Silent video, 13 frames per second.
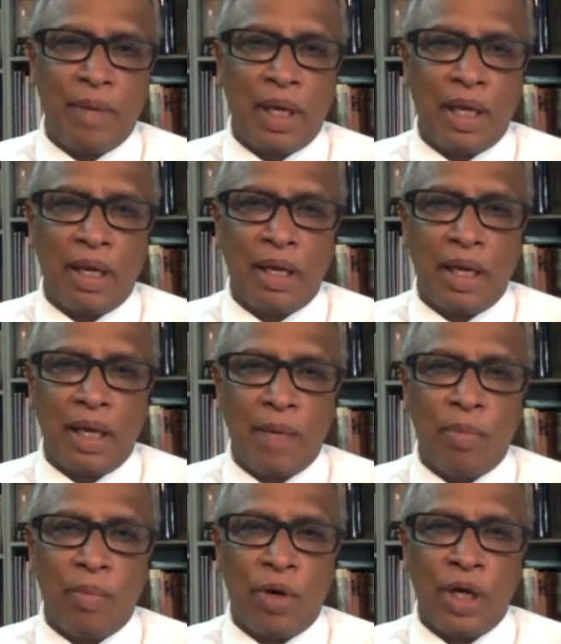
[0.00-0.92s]

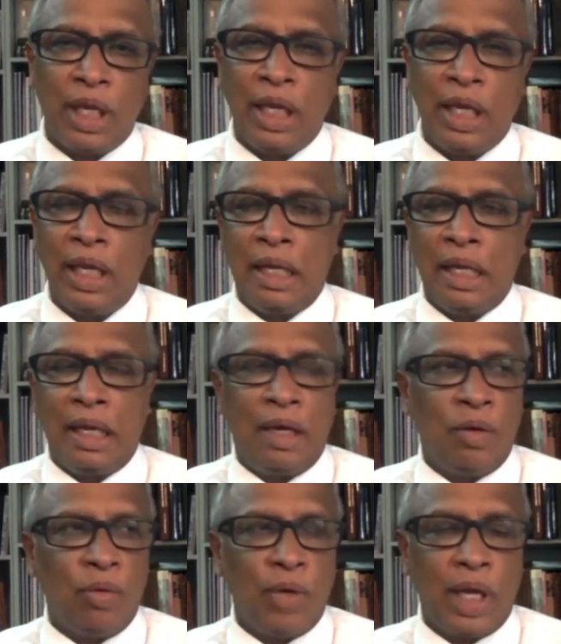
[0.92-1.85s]
Anybody
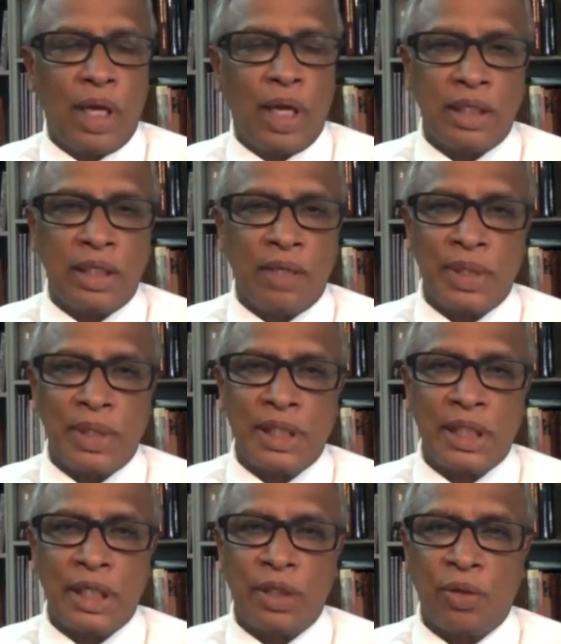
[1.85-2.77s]
who dies on the
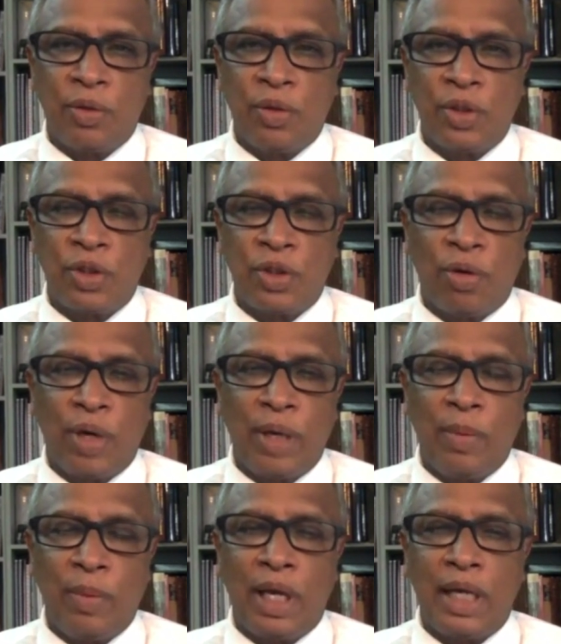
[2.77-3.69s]
western coast or
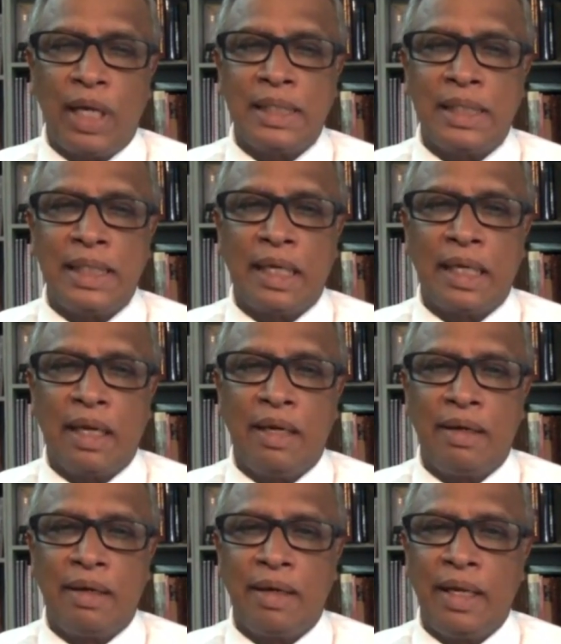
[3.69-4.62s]
anywhere else in the
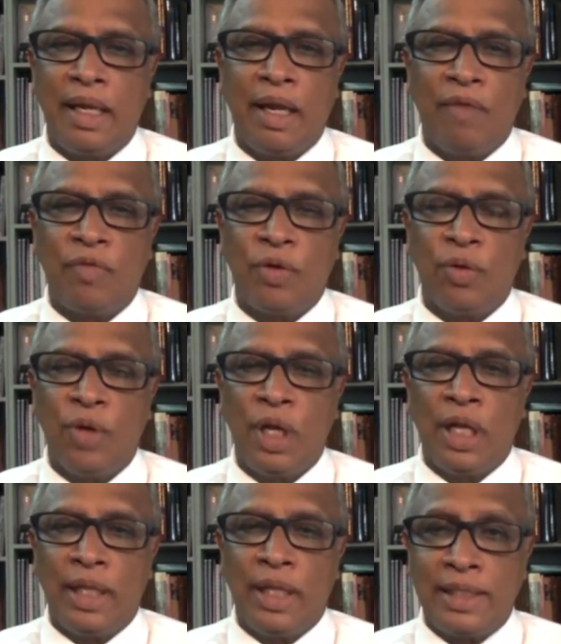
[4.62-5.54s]
country have to,
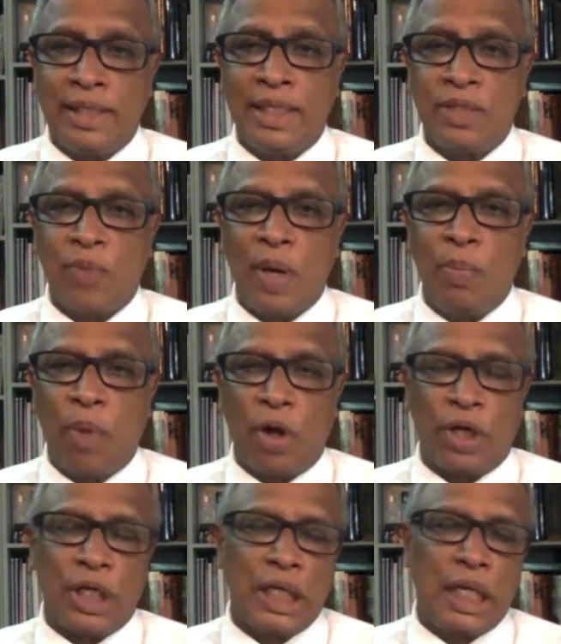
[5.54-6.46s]
there's just one
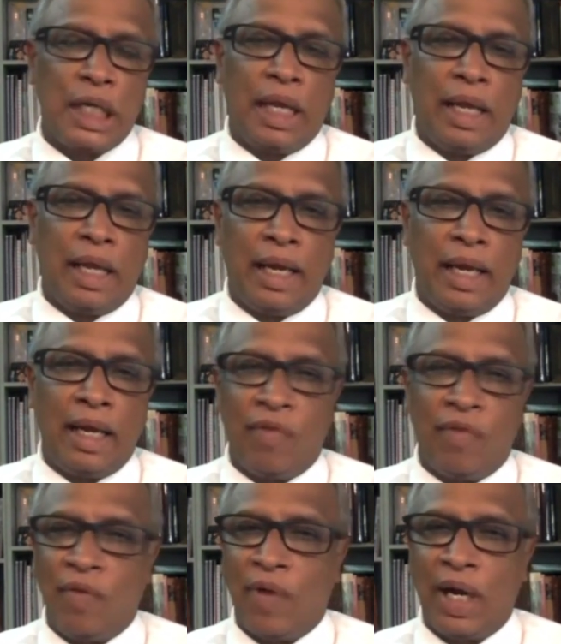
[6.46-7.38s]
plot, and
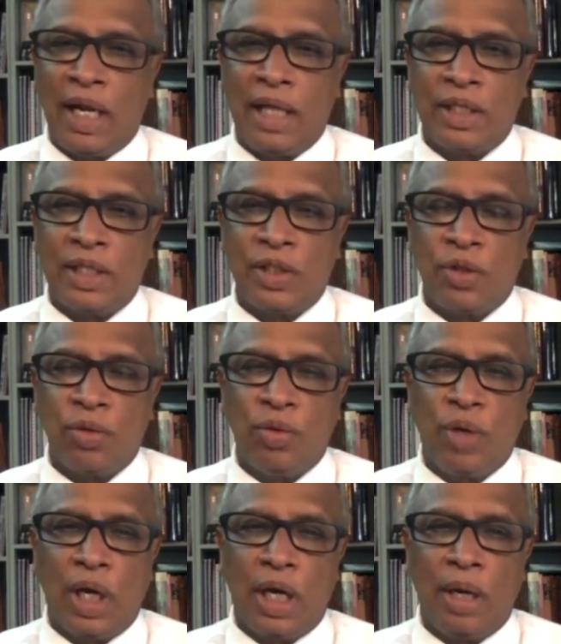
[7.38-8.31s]
everyone has
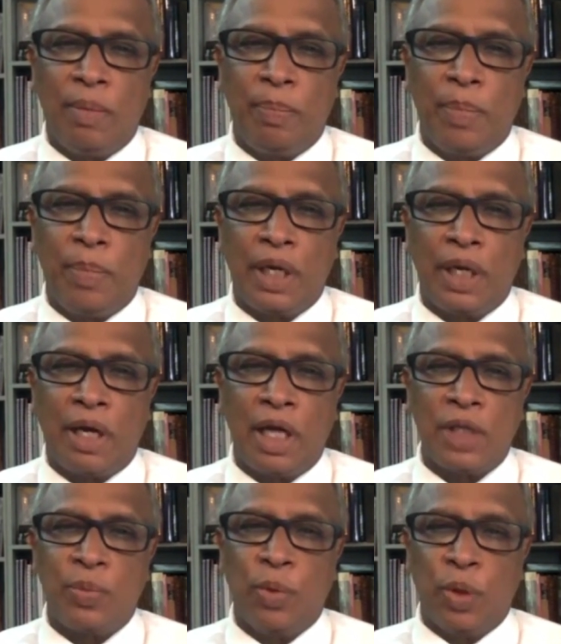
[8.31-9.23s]
to
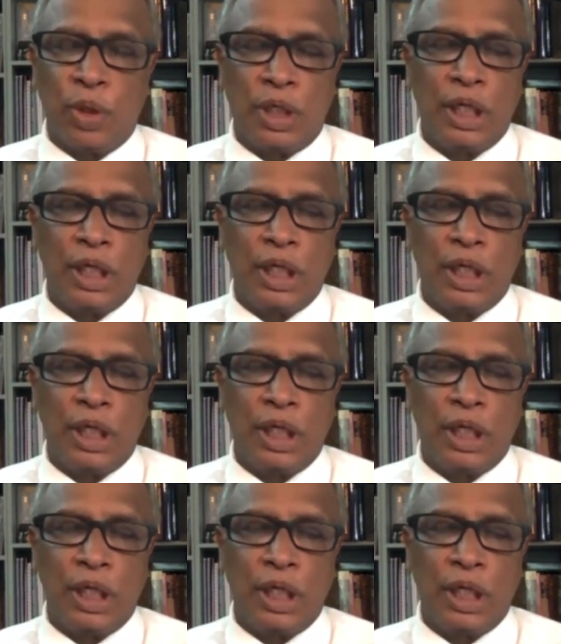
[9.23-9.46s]
transport